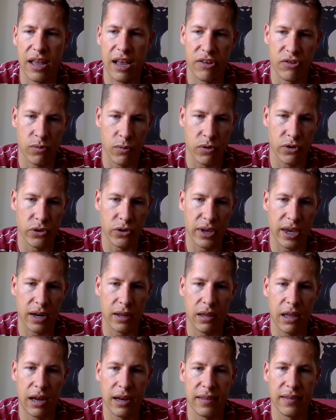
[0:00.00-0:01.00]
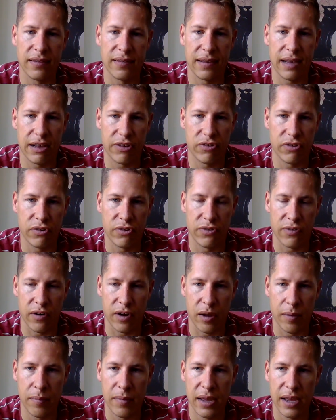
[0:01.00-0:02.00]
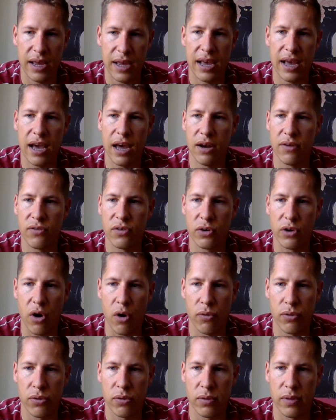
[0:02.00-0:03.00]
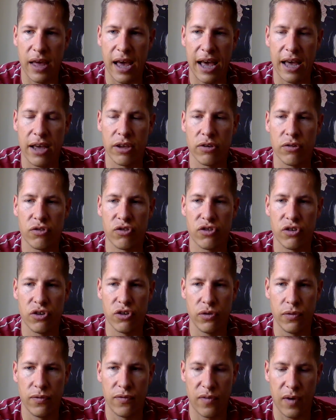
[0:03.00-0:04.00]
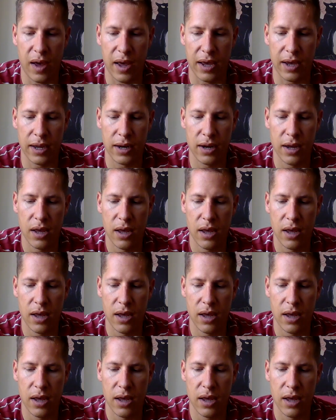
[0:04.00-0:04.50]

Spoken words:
That's where you'll get a lot of these answers from, and if you go through that, you should do fine.